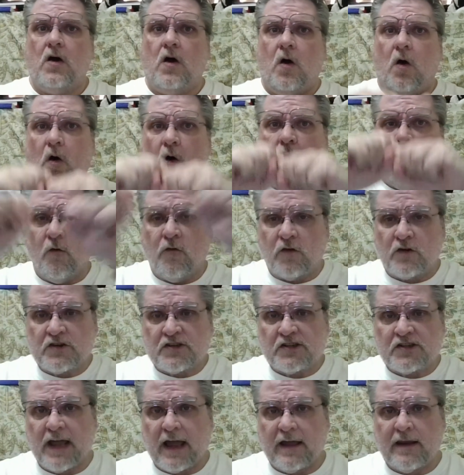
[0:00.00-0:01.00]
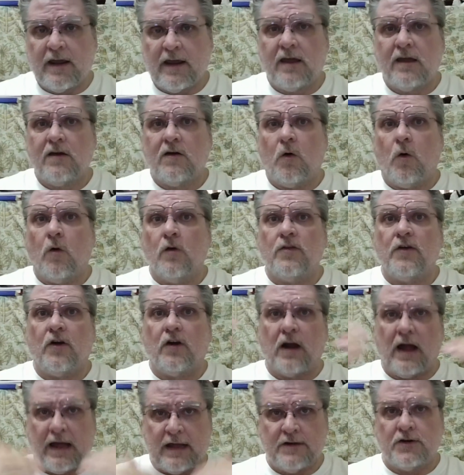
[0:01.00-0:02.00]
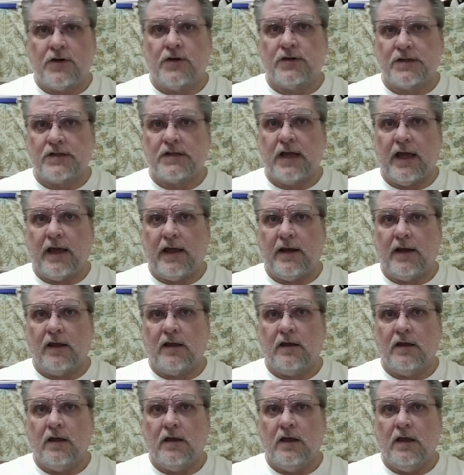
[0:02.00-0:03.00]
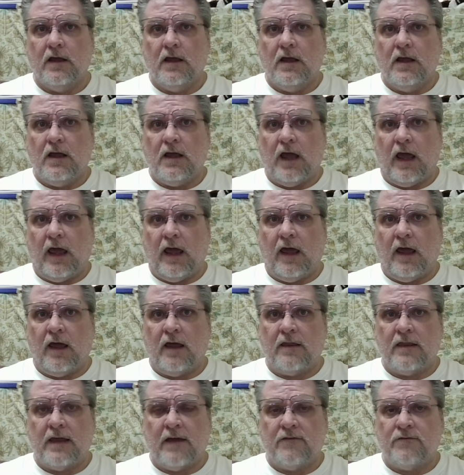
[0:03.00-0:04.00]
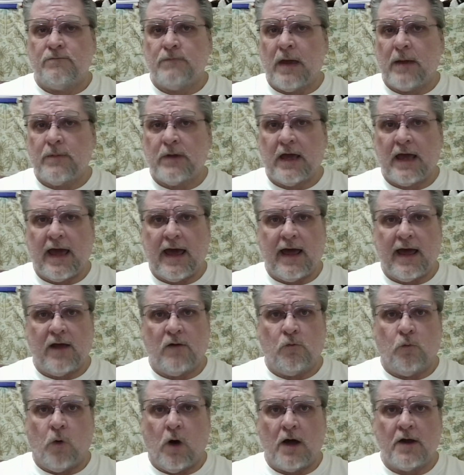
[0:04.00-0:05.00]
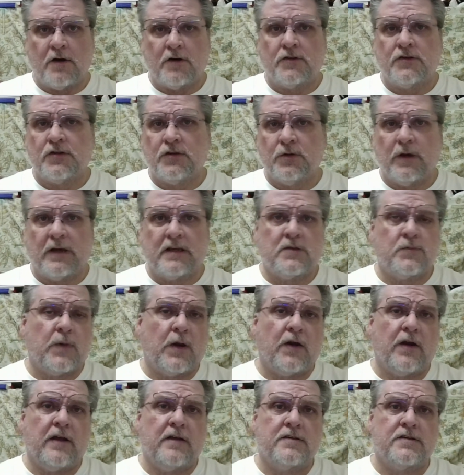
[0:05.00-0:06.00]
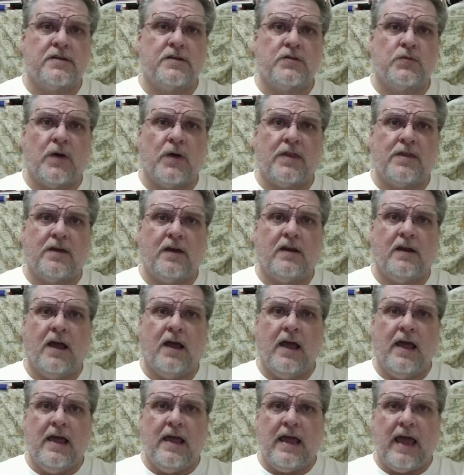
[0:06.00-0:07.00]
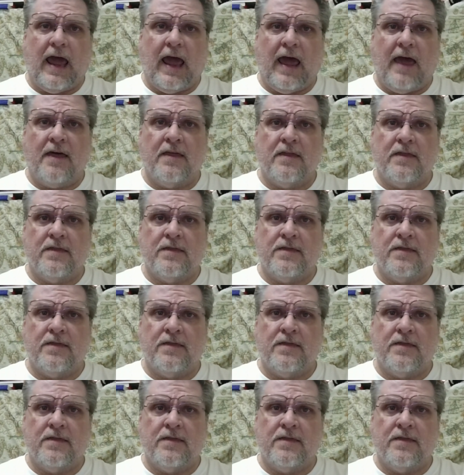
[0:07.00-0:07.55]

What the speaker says: overstating or they're understating. They've maybe had 1 or 2 experiences with it, and